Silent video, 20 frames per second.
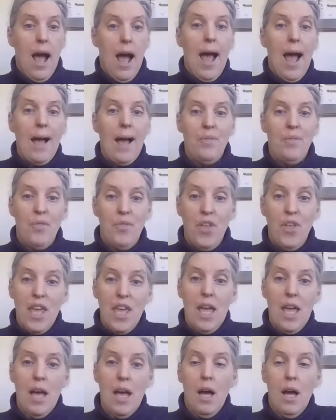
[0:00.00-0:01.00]
And
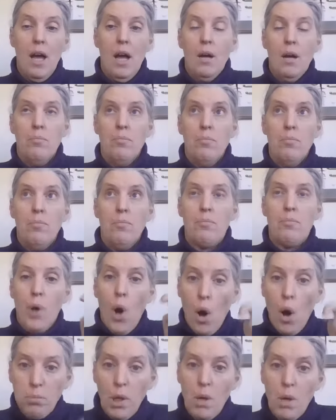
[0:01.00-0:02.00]
the
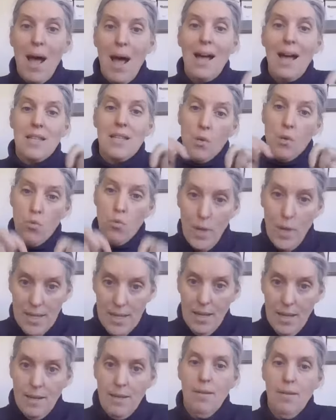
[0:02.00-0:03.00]
problem has
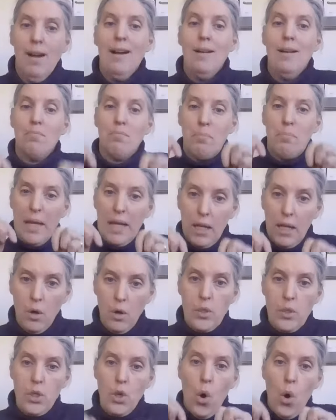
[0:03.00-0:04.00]
arisen
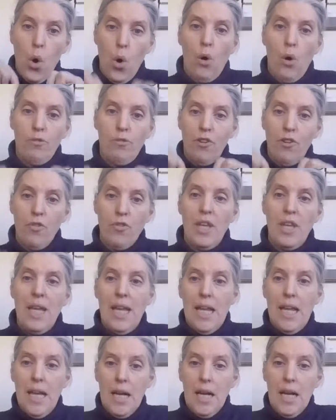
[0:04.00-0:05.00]
because of
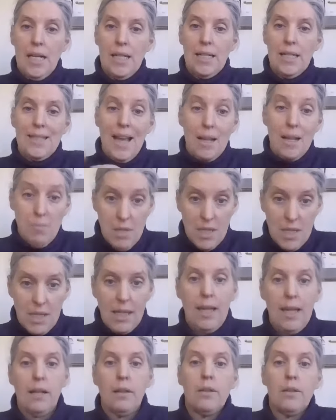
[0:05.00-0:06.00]
the
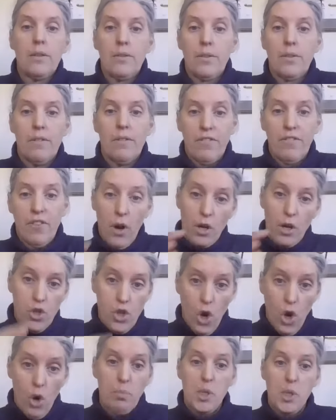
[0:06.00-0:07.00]
timescales for
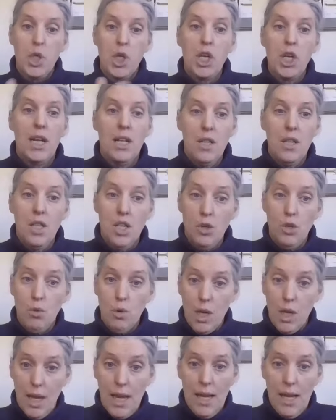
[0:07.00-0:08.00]
adoption in the
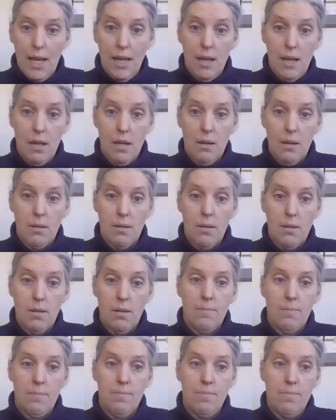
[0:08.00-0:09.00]
UK,
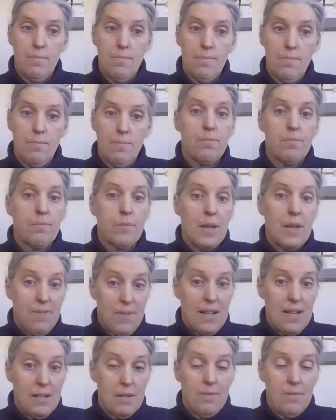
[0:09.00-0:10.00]

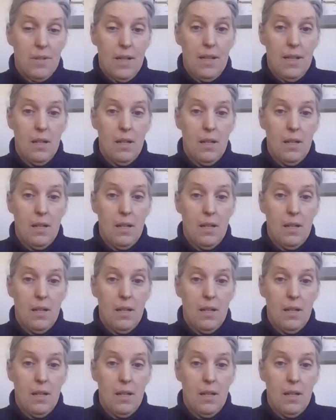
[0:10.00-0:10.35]
effectively.